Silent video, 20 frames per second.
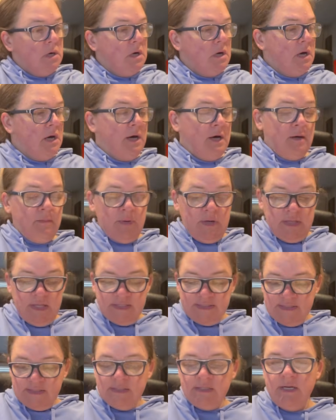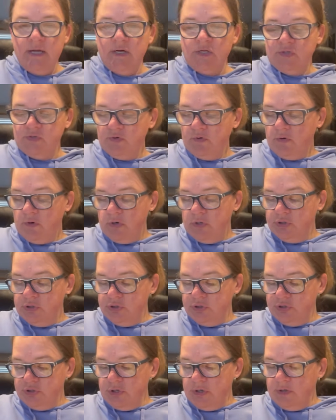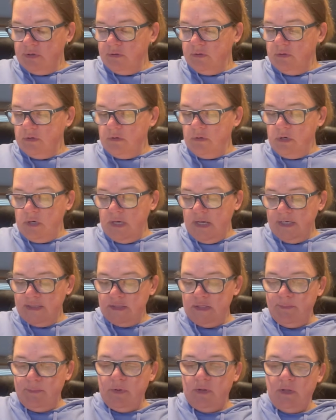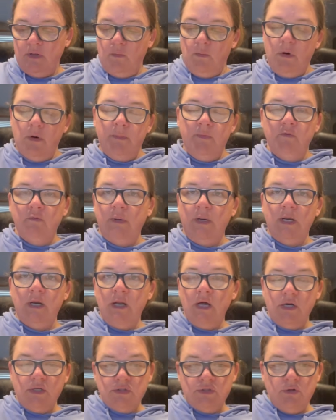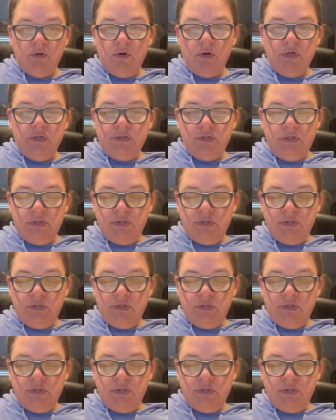And this is an extra large shirt. And I typically wear between an extra large and a